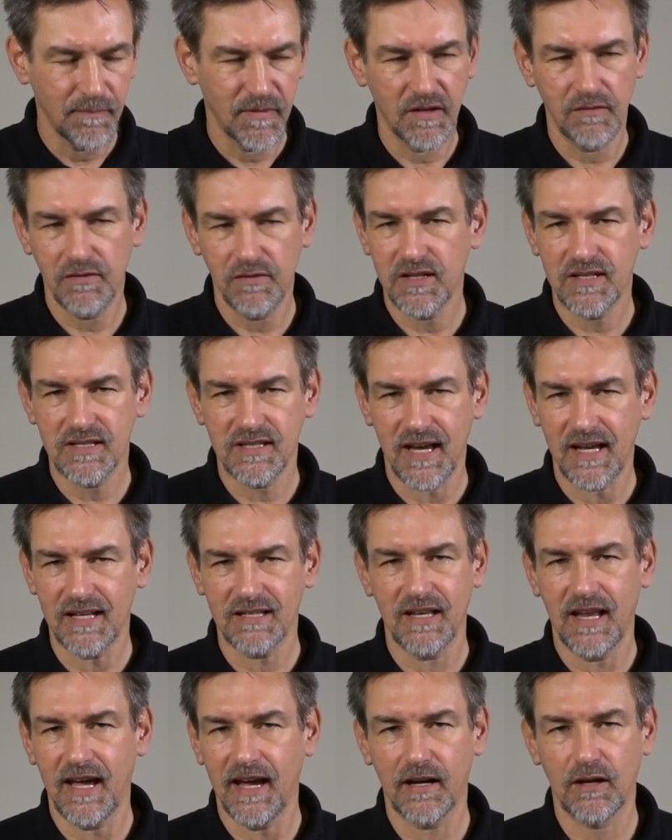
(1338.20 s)
If it
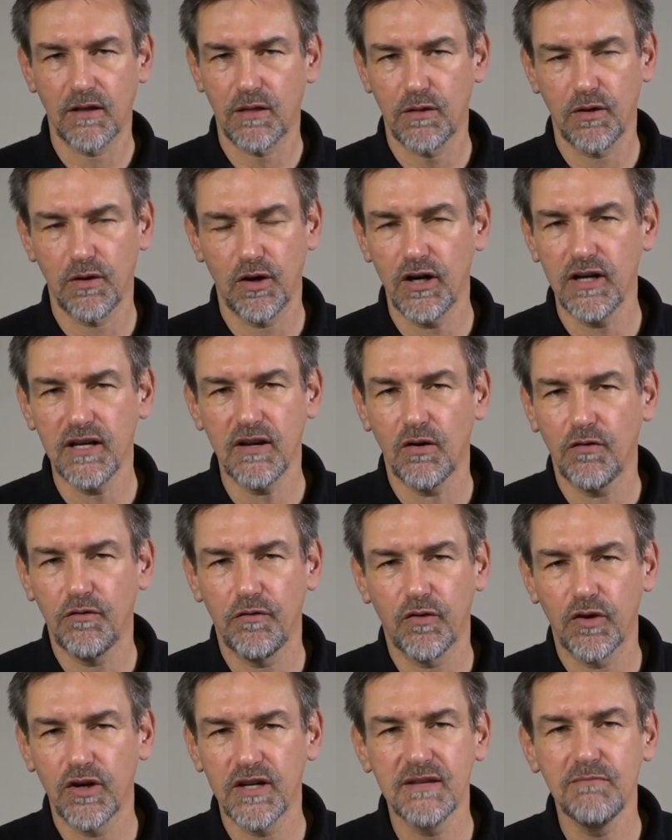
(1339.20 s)
says like 30 or
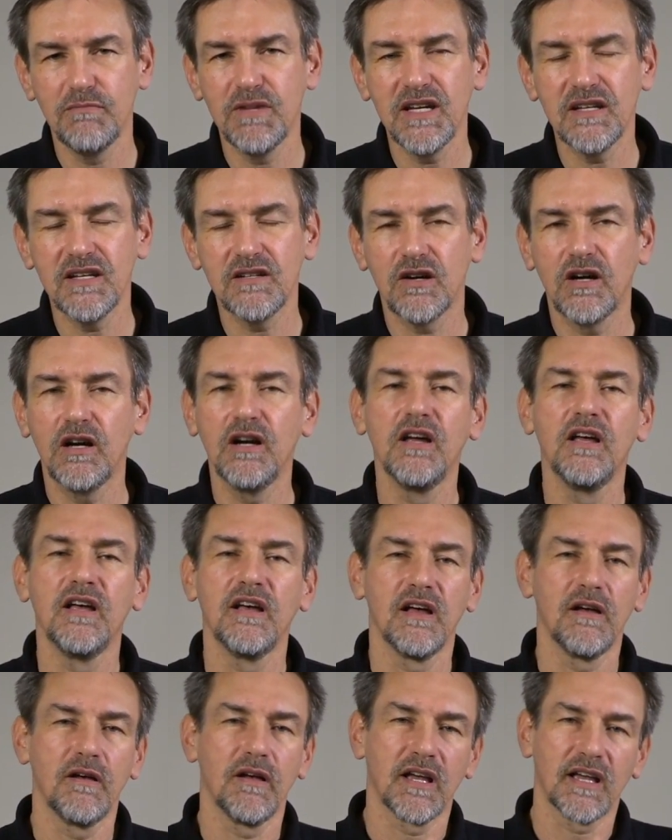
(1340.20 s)
40 meter,
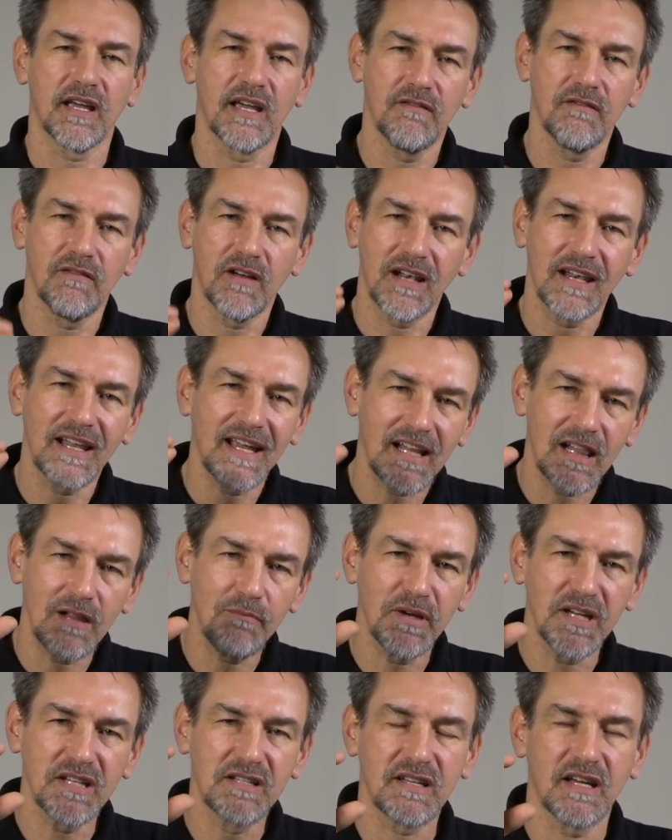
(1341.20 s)
give a little
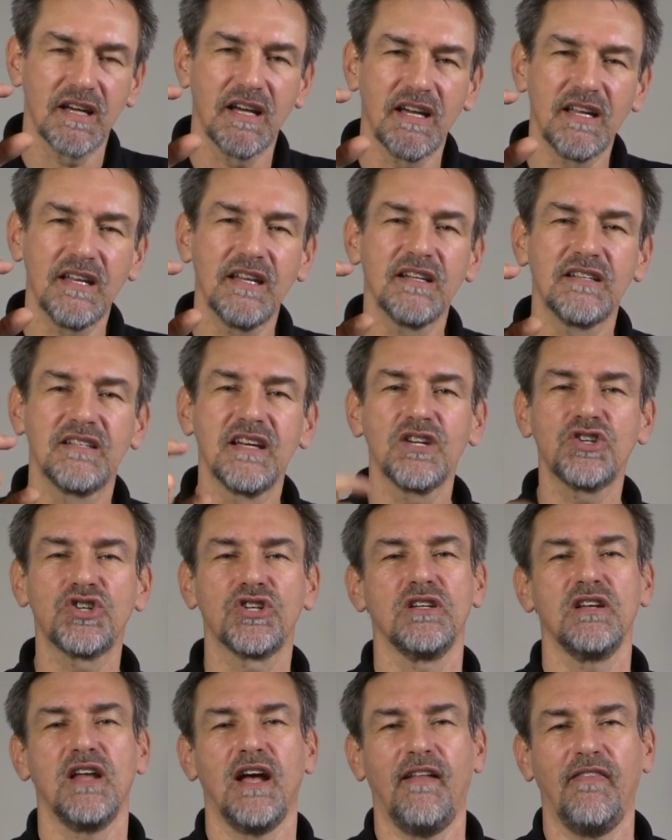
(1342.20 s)
bit in
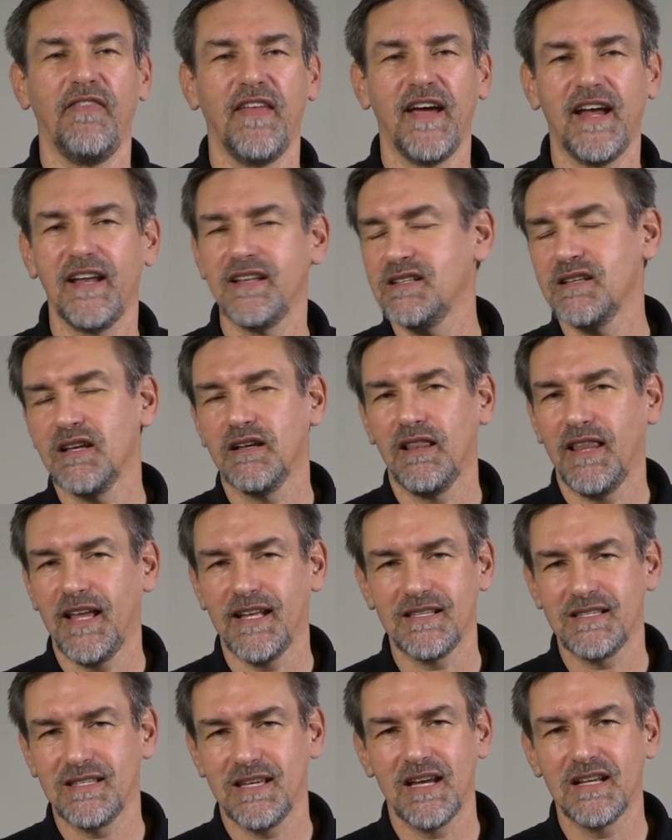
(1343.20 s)
addition, and then
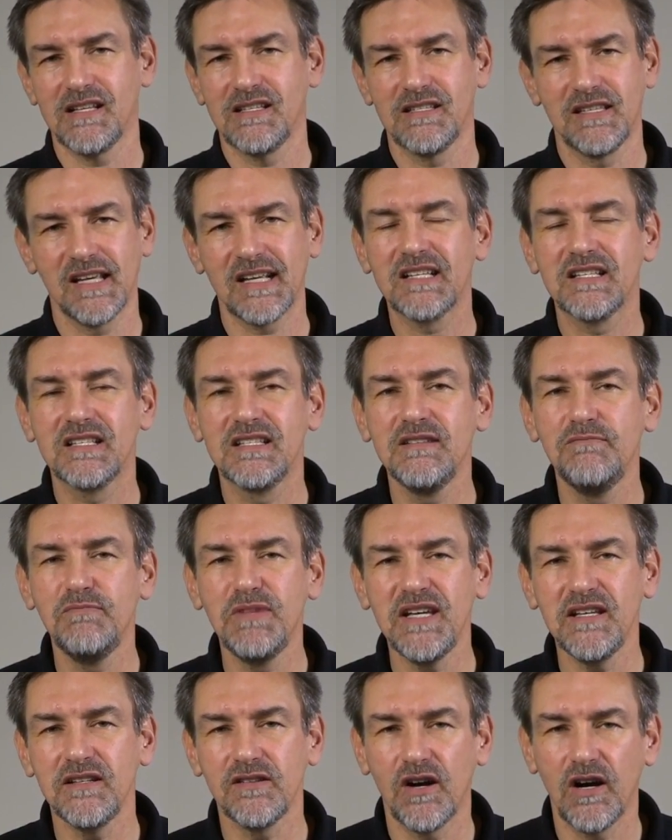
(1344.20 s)
let's say 60
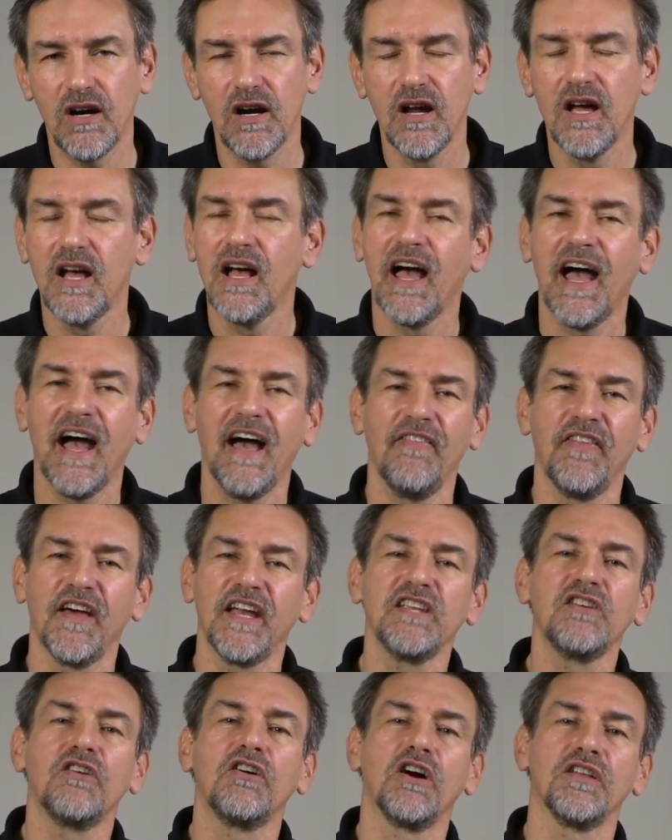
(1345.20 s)
meter, and
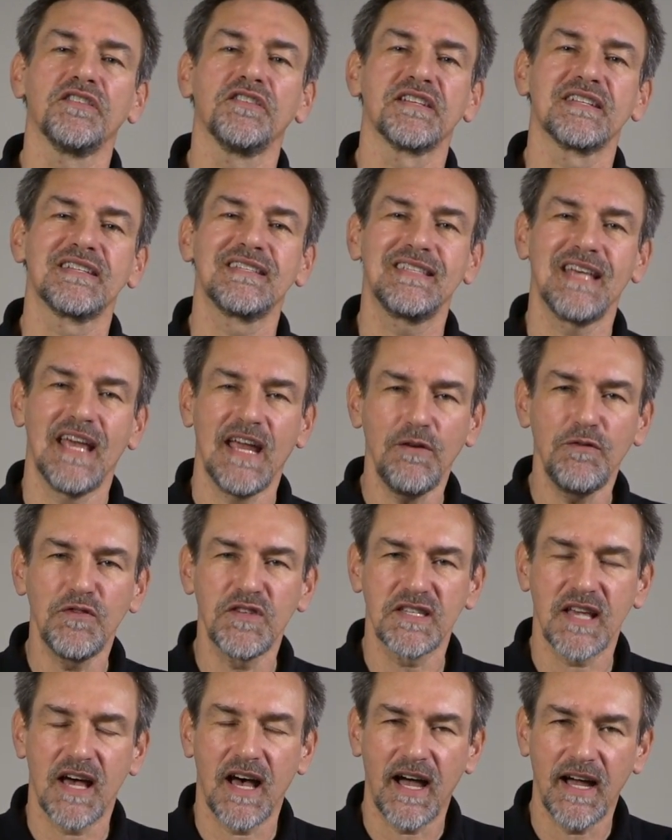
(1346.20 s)
then you're on the safe
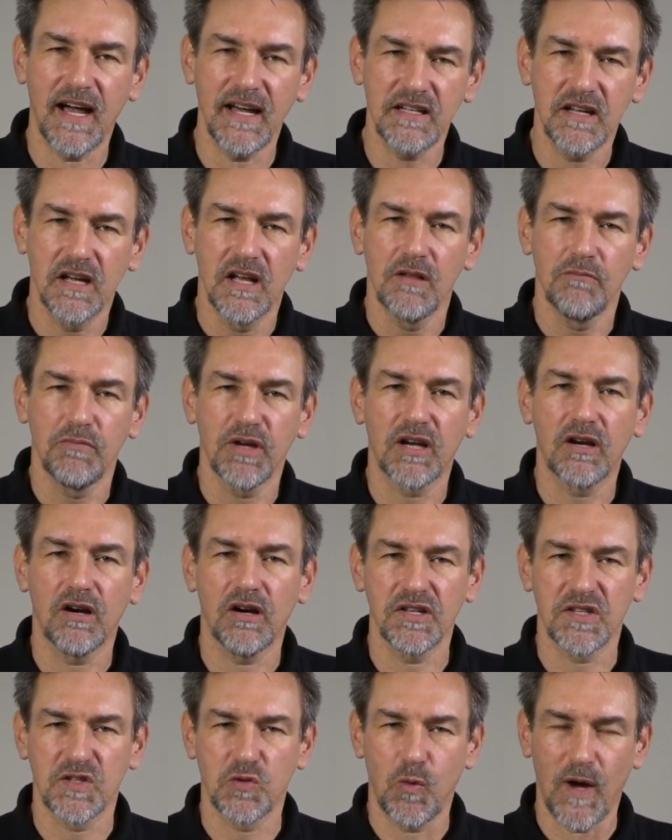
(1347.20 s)
side,
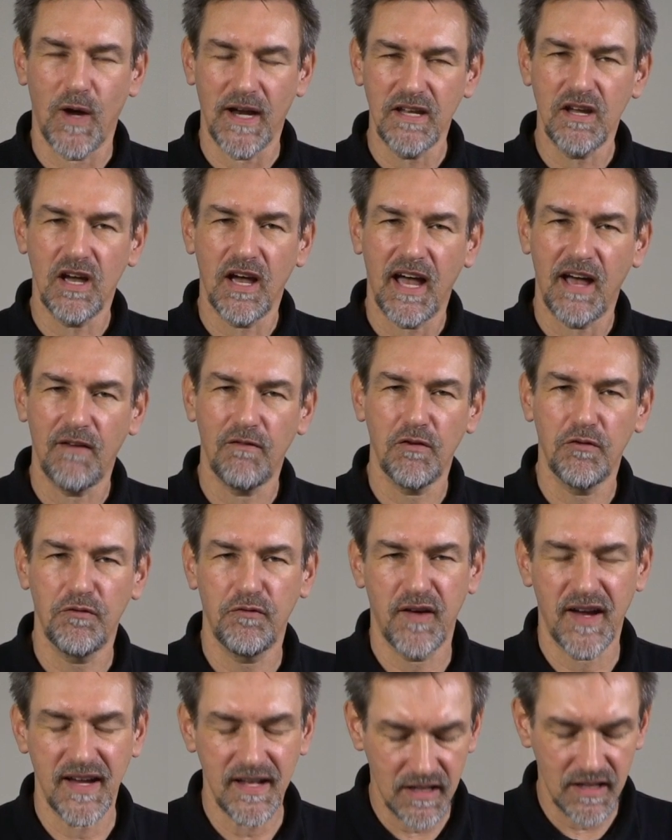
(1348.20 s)
because when you have a
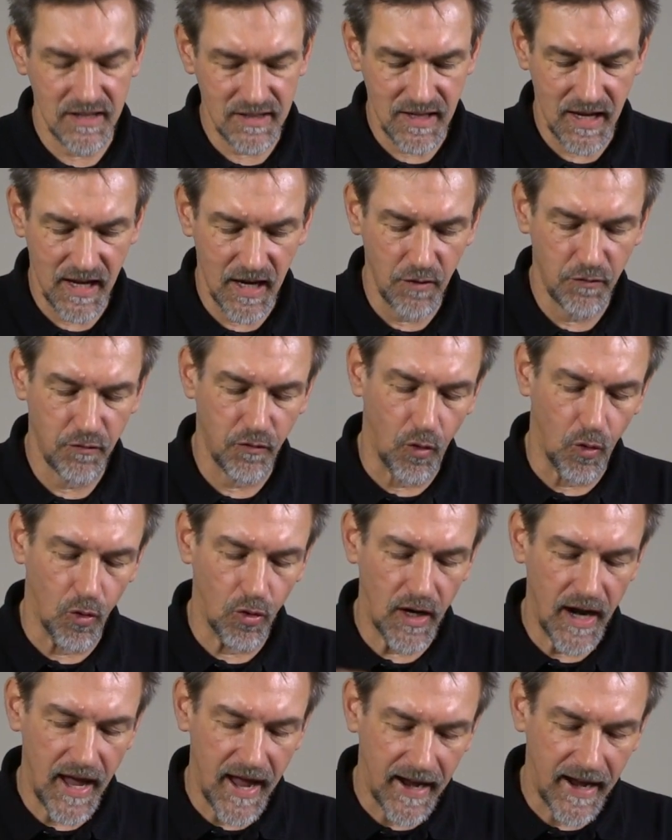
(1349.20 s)
fail-safe
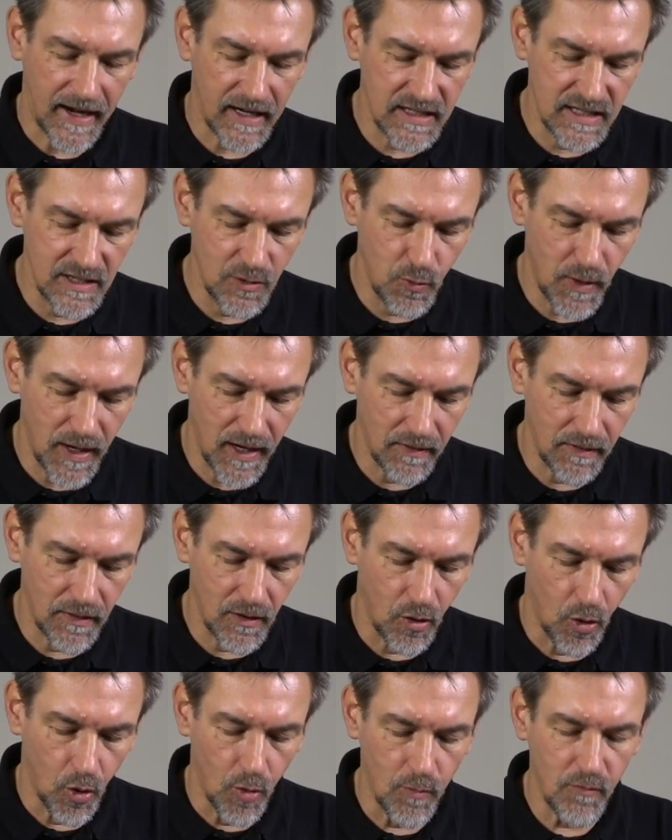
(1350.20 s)
or activate
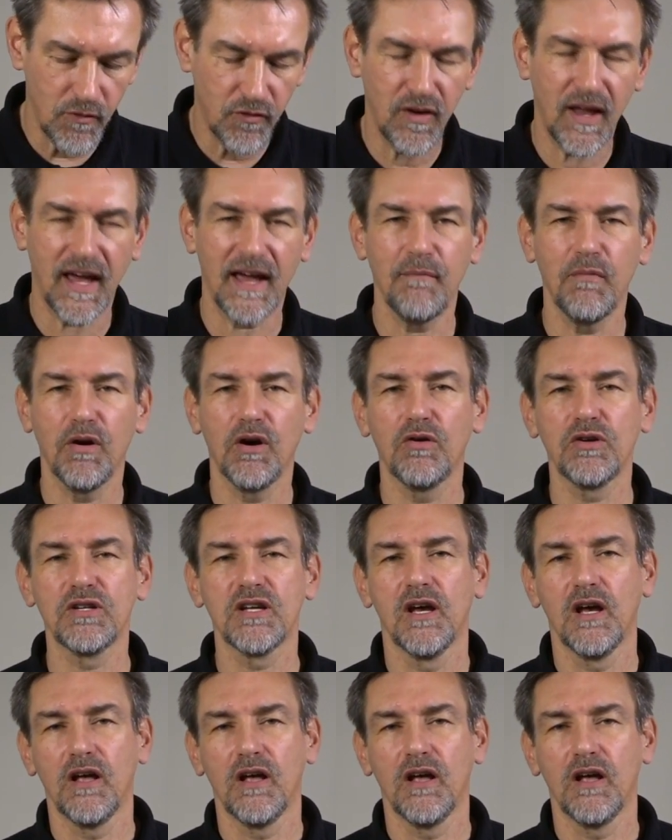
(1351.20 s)
the home fly mode,